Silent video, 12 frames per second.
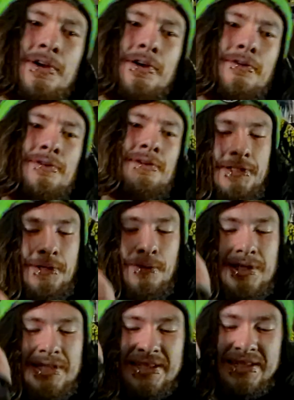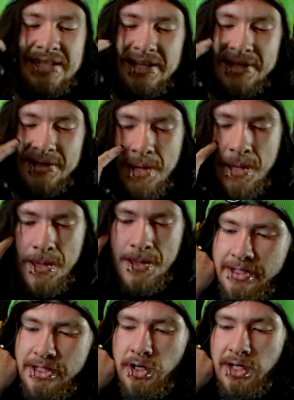though, because there was a scene, it
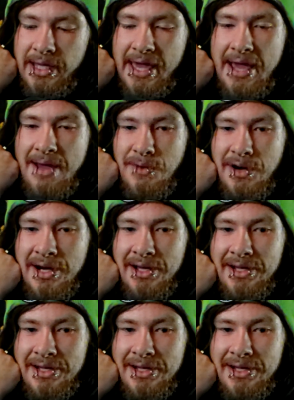showed a Cameron,